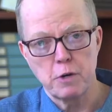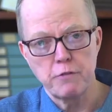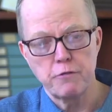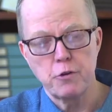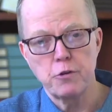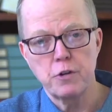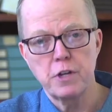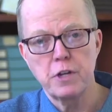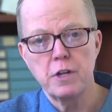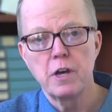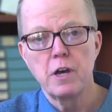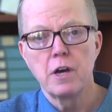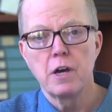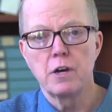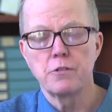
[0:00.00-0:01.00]
voting,
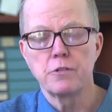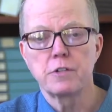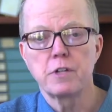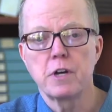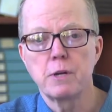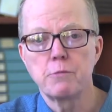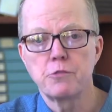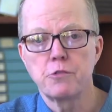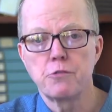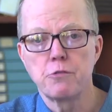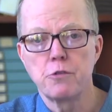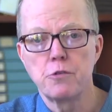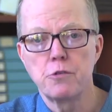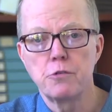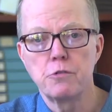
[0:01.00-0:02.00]
other times
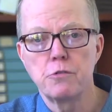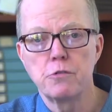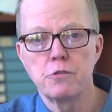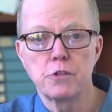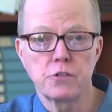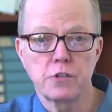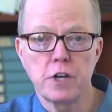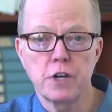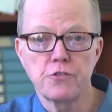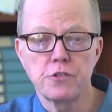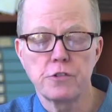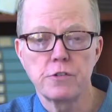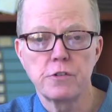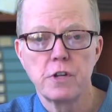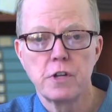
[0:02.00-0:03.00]
through
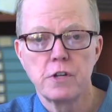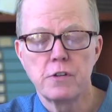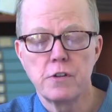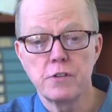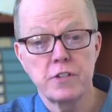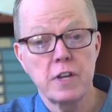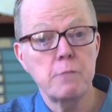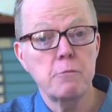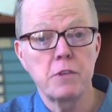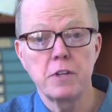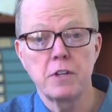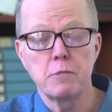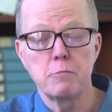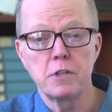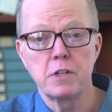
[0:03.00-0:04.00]
discussion. The same
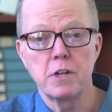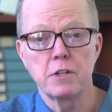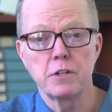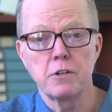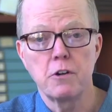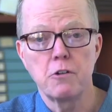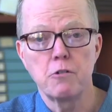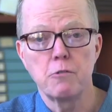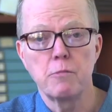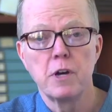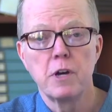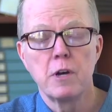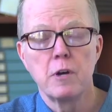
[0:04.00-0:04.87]
thing can be done at home.